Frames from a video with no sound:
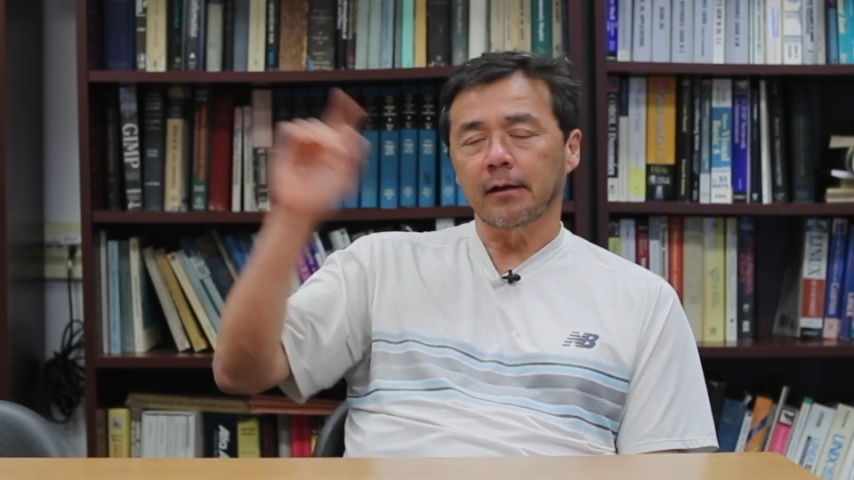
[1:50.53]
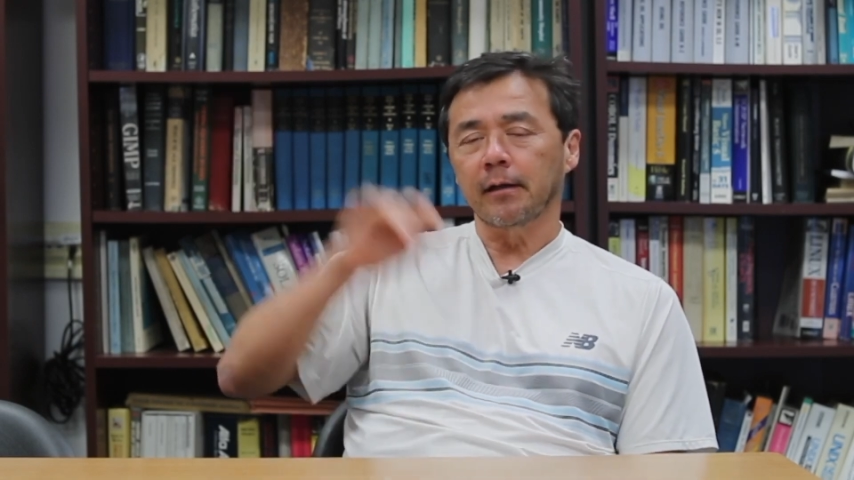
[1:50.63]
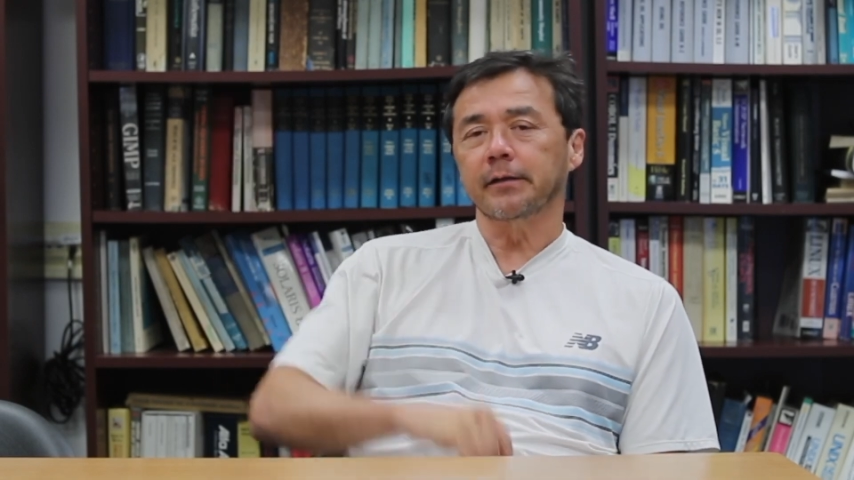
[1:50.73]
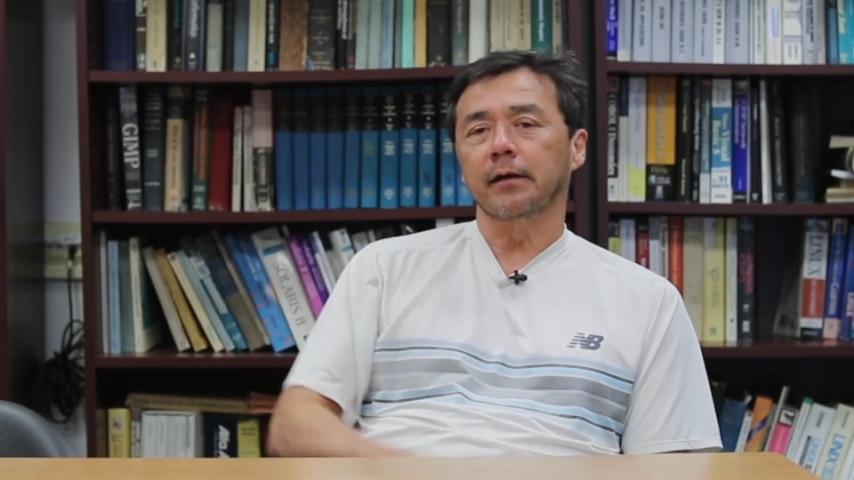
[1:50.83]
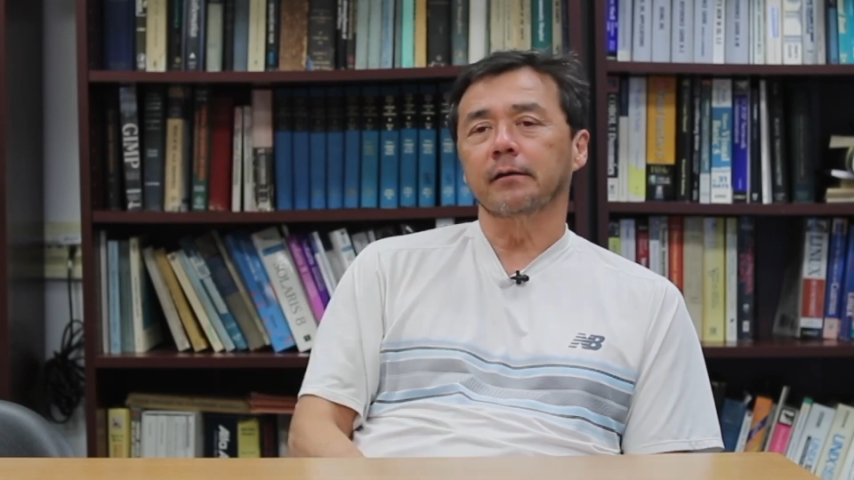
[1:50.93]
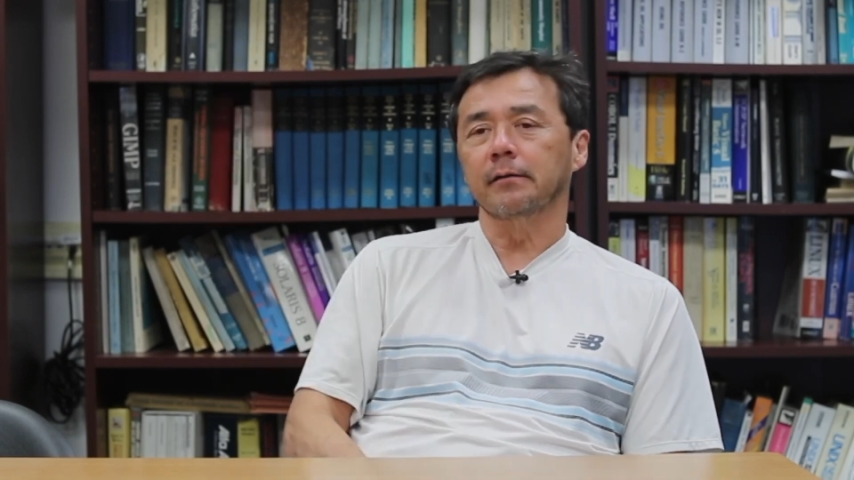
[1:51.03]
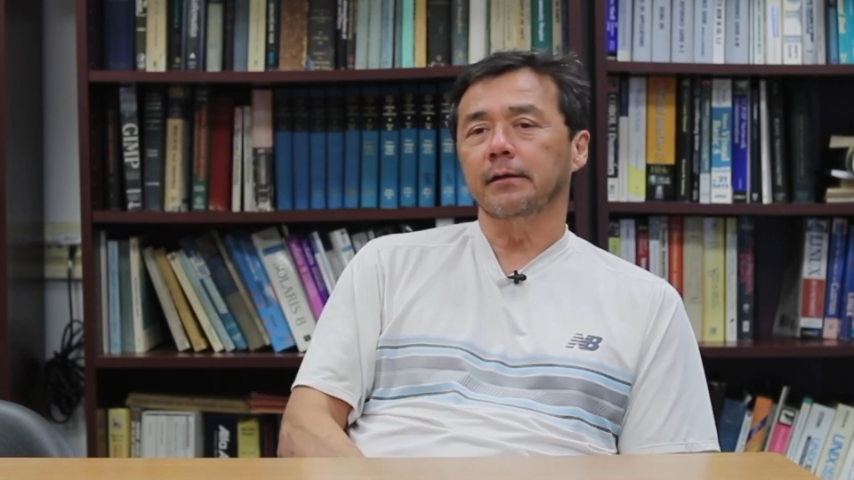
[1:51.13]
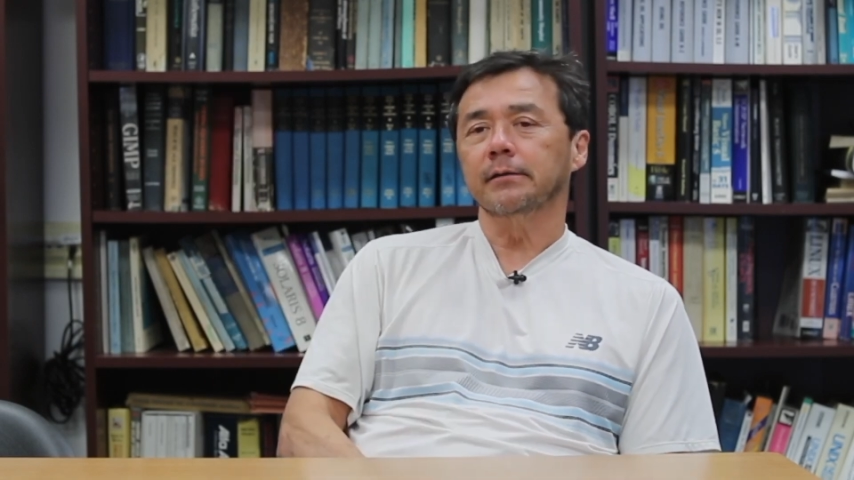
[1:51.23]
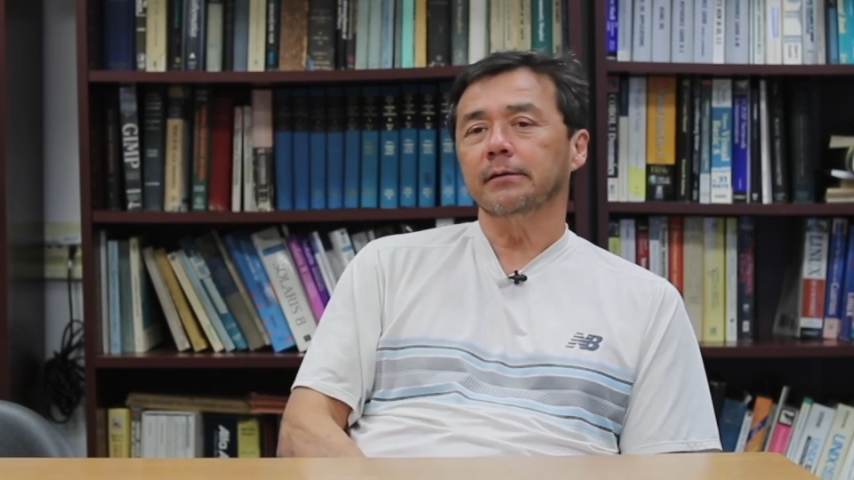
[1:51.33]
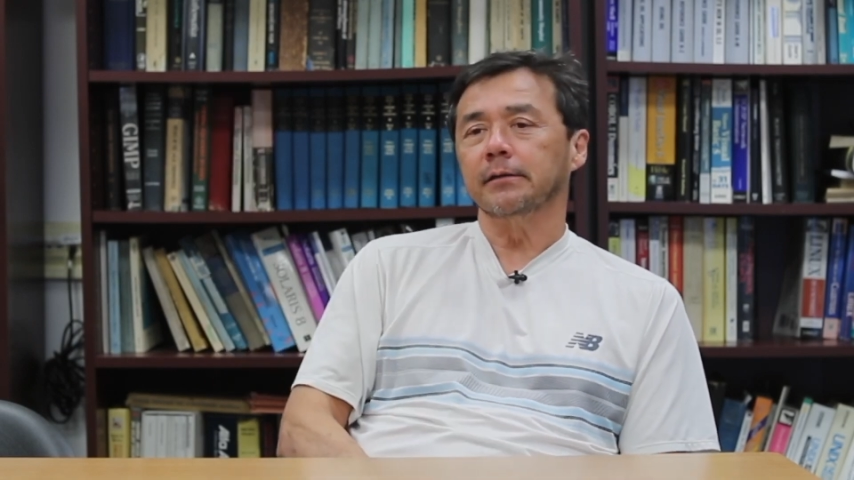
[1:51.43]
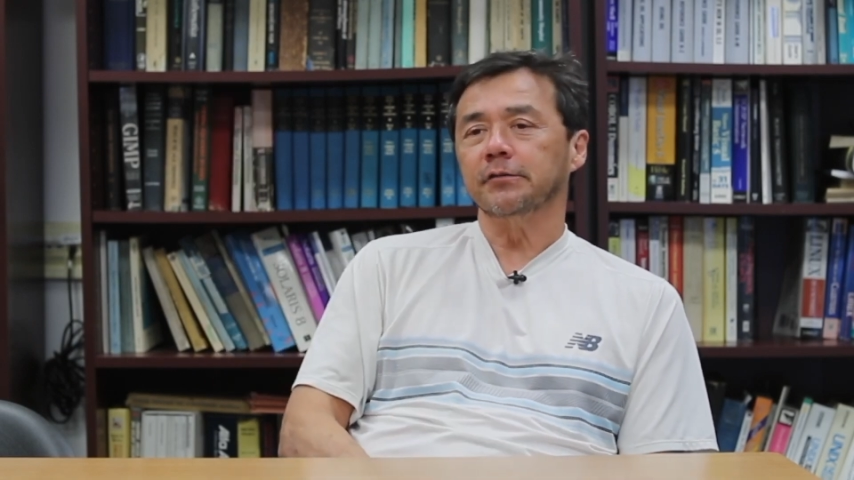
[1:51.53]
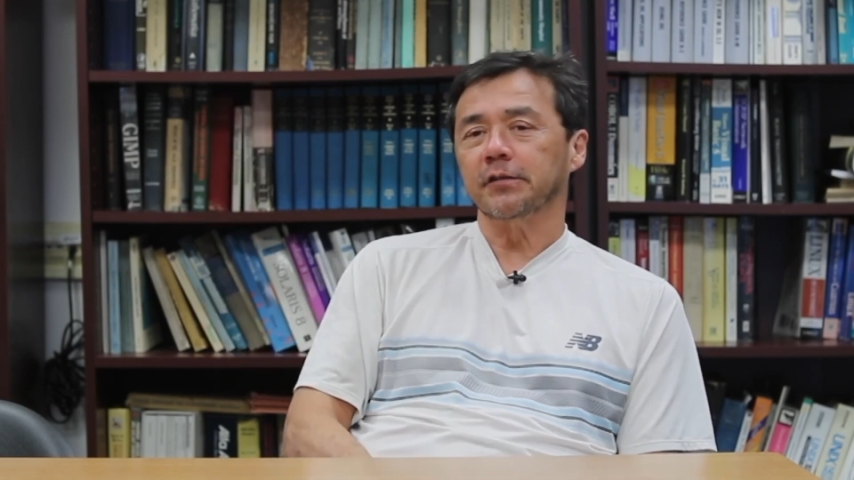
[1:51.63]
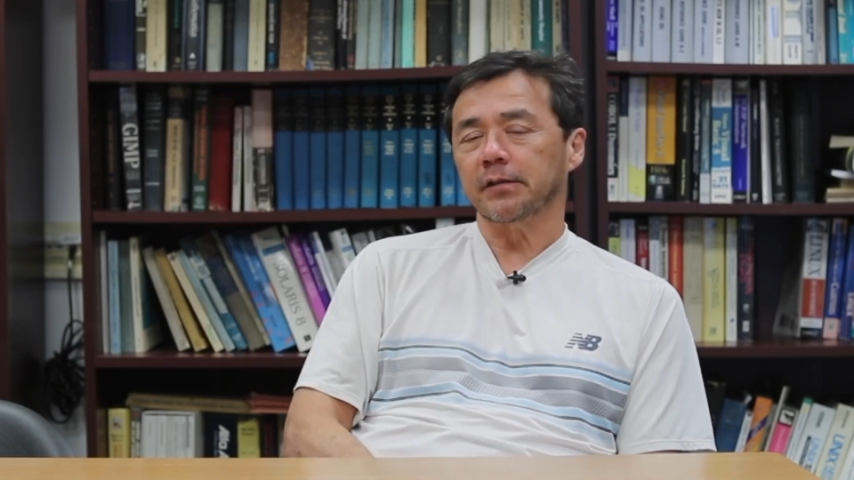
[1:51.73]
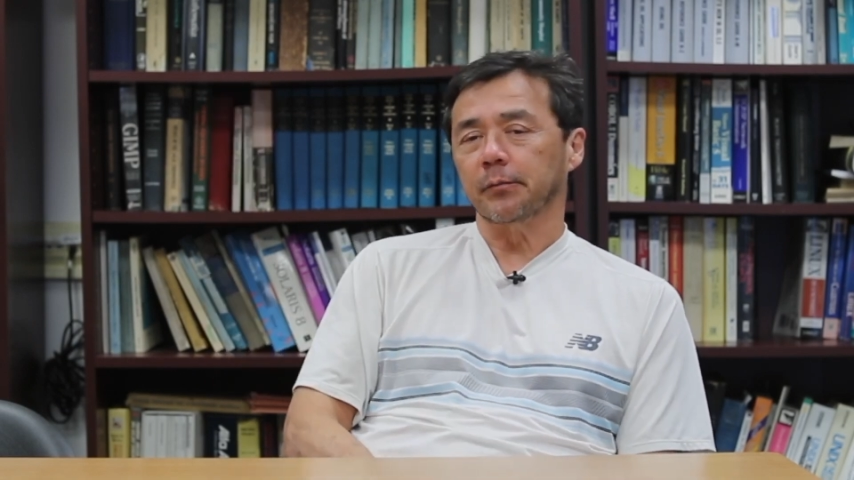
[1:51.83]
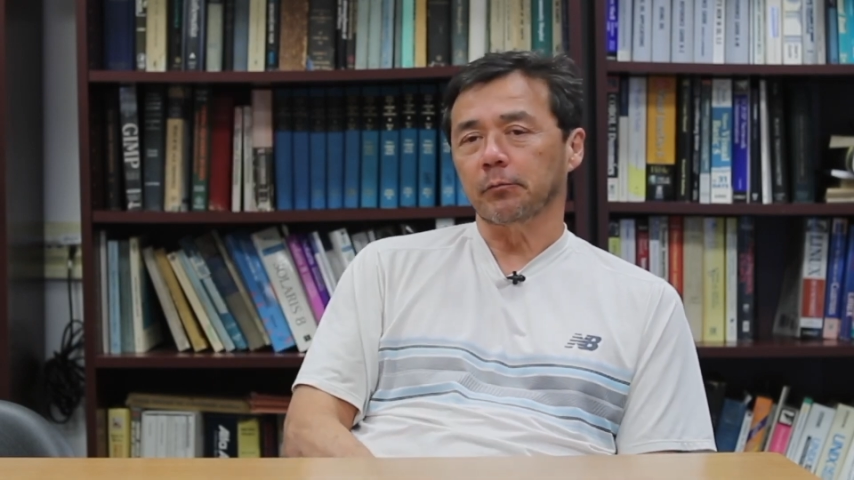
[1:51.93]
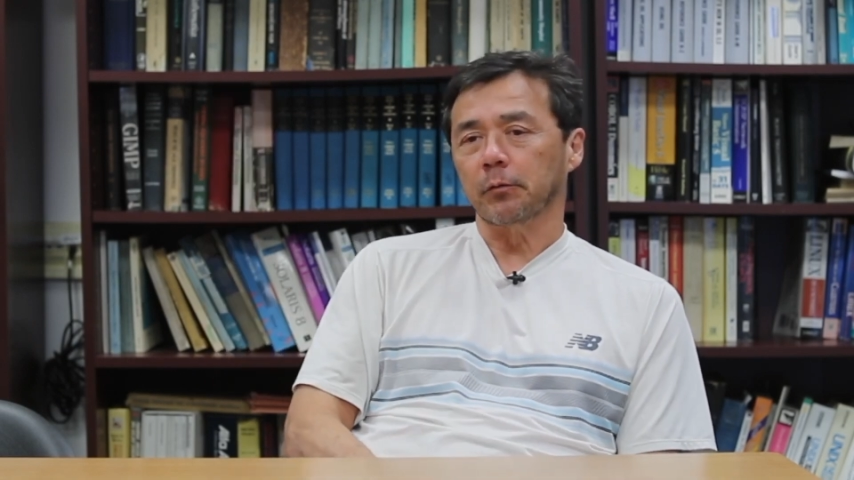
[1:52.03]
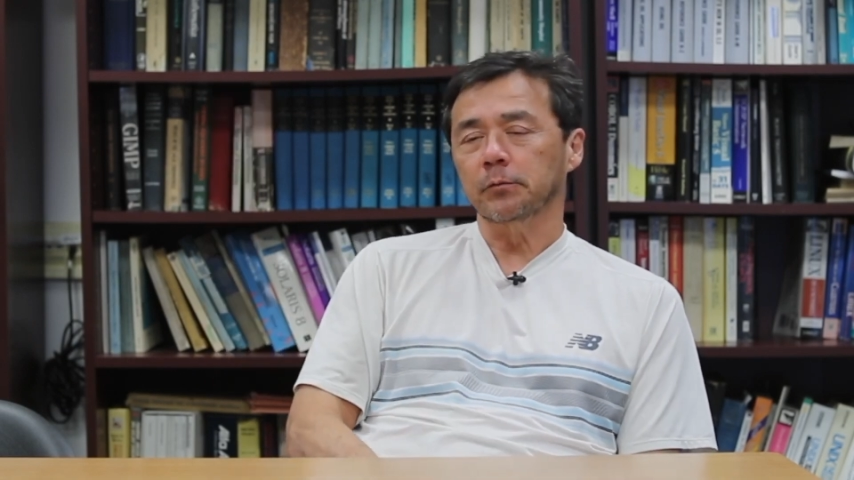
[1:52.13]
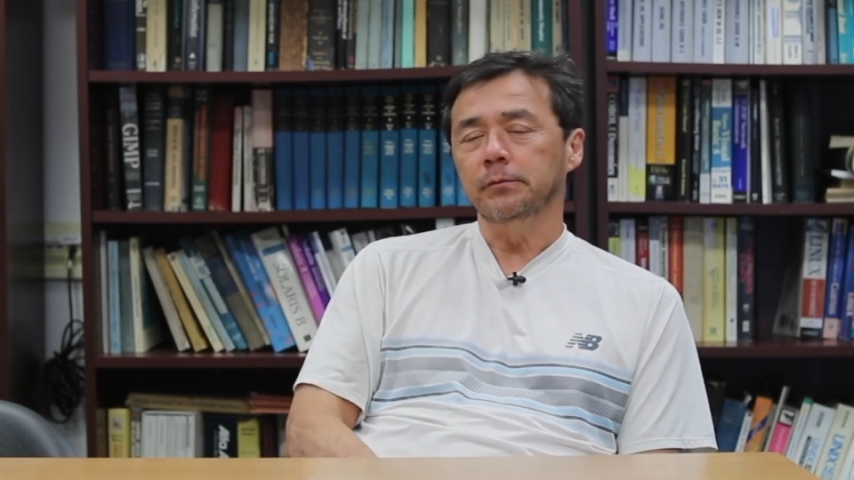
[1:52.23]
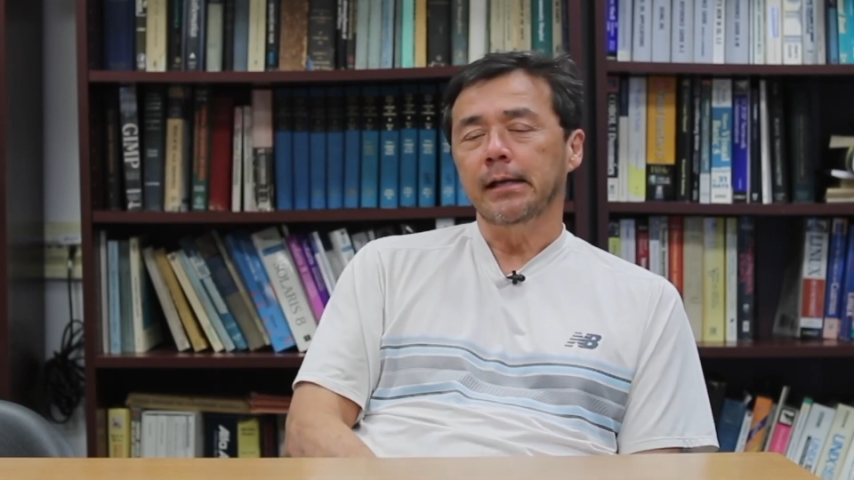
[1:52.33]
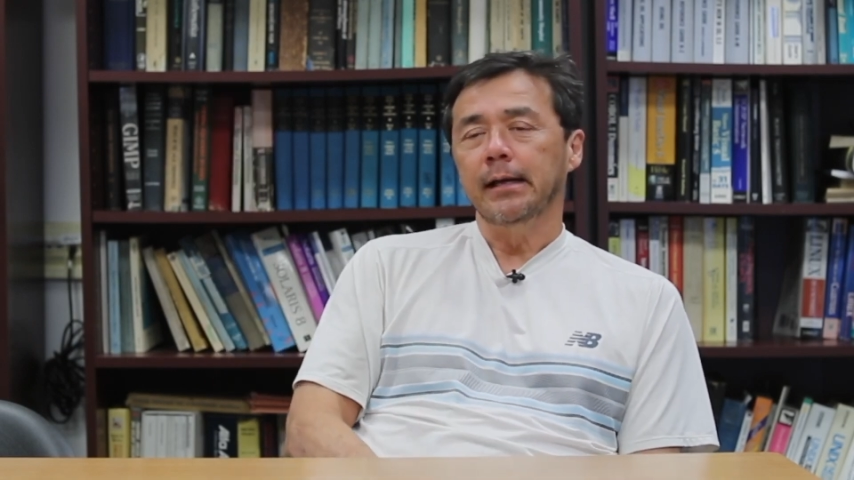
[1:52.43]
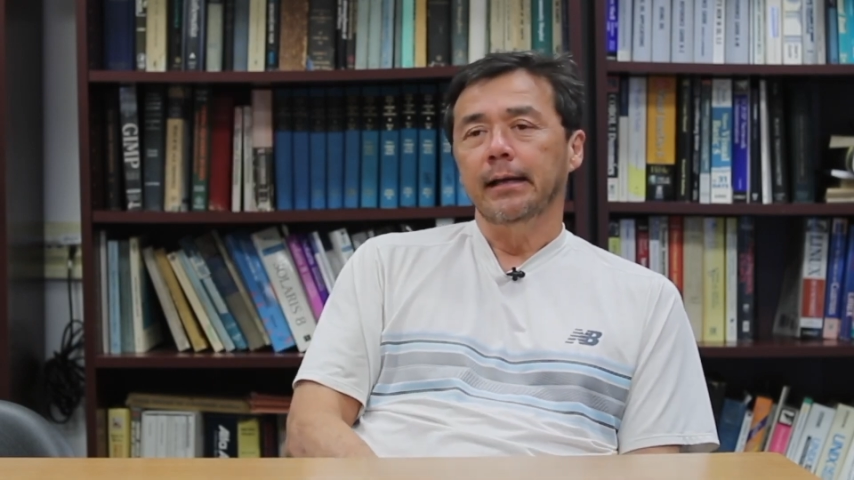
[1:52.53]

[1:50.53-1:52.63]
Haleakala, just up the road,